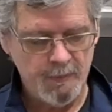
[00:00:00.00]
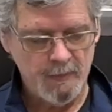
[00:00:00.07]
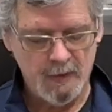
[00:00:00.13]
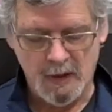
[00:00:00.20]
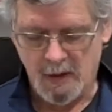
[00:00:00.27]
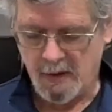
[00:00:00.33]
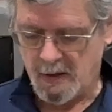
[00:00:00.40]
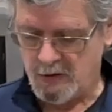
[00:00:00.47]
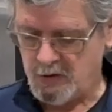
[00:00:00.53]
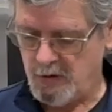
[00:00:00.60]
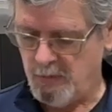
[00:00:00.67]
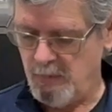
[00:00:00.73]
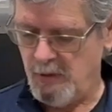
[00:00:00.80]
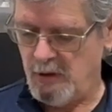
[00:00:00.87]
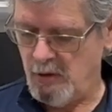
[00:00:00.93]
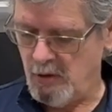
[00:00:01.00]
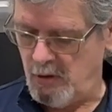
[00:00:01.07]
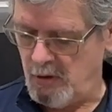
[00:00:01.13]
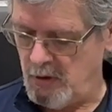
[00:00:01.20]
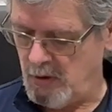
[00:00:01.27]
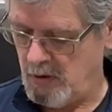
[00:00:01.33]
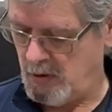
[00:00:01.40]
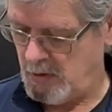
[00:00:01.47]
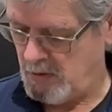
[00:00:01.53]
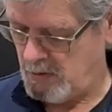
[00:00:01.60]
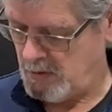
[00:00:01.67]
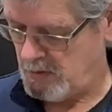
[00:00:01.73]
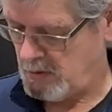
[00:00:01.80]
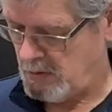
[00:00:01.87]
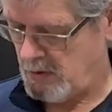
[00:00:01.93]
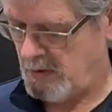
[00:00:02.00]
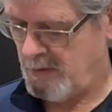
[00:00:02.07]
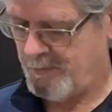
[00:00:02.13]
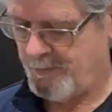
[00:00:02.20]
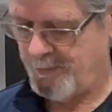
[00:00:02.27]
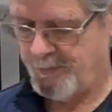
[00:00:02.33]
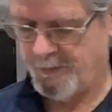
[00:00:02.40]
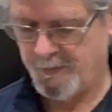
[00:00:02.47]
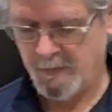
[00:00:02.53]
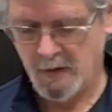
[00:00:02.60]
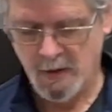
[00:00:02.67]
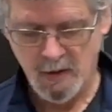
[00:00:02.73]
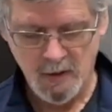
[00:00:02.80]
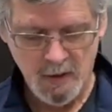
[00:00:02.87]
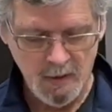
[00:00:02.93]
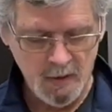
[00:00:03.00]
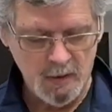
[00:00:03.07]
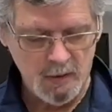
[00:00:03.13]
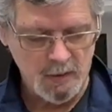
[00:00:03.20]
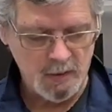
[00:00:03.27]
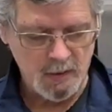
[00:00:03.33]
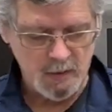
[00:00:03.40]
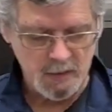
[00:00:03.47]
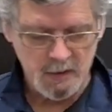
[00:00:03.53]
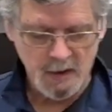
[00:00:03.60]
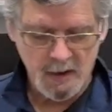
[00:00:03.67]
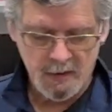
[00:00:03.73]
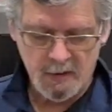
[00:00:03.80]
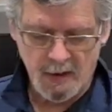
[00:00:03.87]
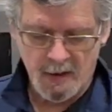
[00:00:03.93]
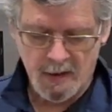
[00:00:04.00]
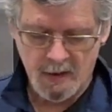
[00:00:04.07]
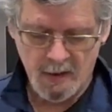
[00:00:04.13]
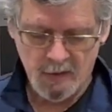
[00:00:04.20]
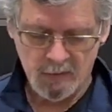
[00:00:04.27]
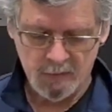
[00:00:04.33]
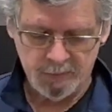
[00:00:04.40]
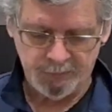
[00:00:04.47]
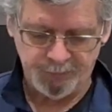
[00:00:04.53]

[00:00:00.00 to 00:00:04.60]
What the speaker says: Now that should be good. Okay, I'm going to take that out.